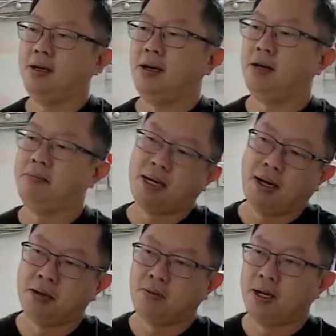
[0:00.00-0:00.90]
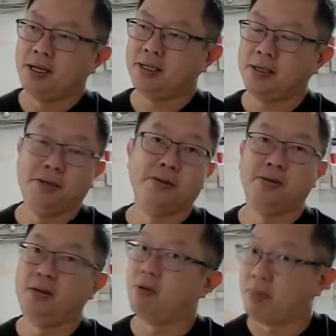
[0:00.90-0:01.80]
But otherwise, you
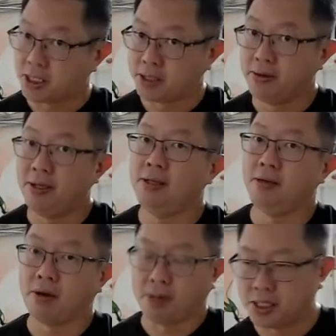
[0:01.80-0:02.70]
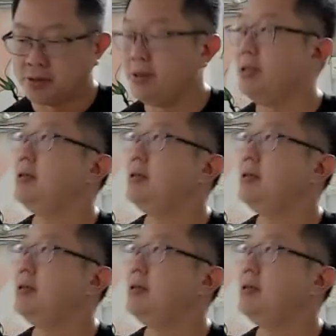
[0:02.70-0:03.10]
divide by 3, divide by 3.